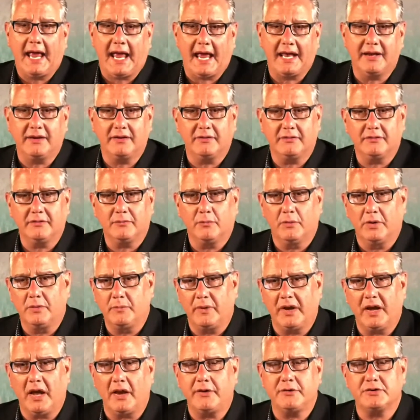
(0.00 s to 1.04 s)
And
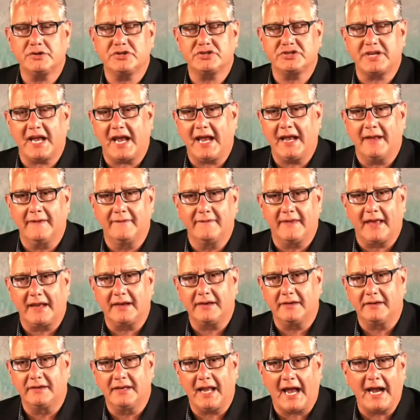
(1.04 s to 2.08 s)
when we understand
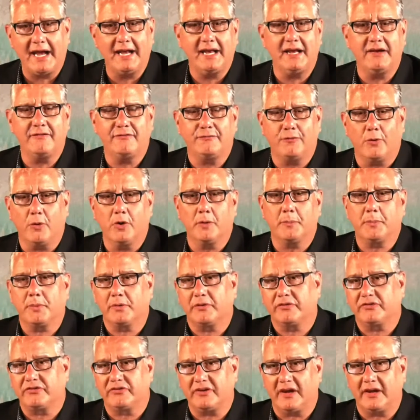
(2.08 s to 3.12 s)
that
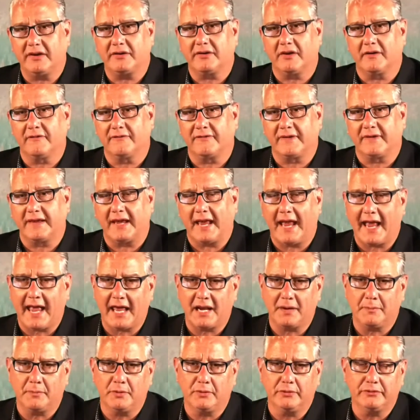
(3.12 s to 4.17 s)
94% of the
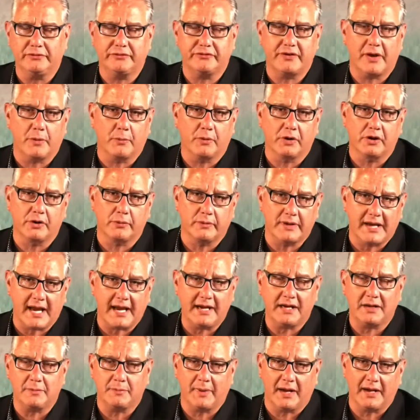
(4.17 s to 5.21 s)
animals that were
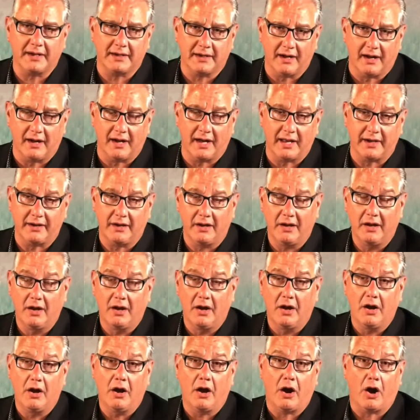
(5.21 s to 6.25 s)
created by God
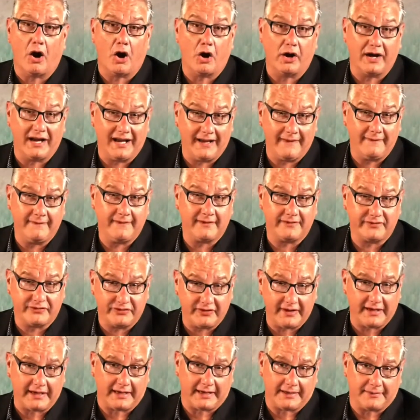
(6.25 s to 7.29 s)
are in the
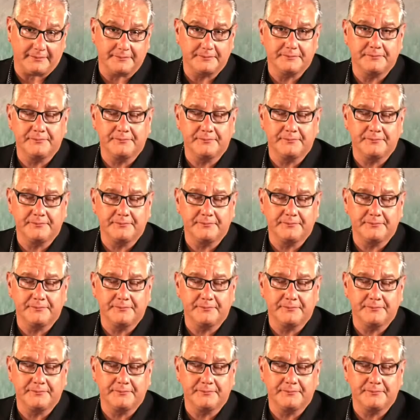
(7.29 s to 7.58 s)
sea,